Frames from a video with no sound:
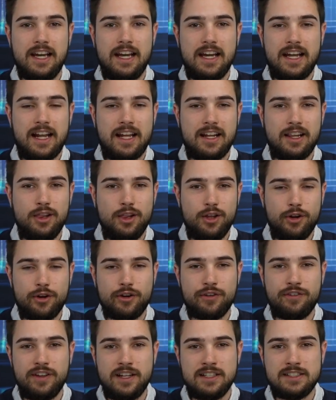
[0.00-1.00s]
It had a lot
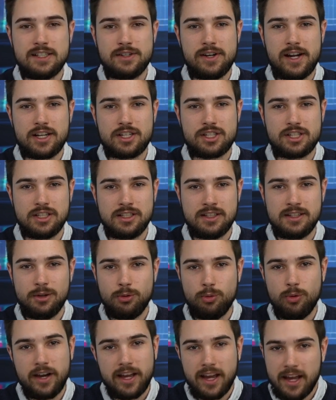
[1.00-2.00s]
of interaction, the
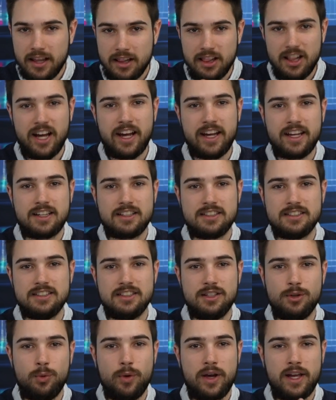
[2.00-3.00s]
way I like,
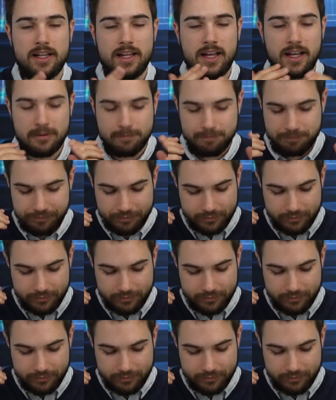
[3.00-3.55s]
the way that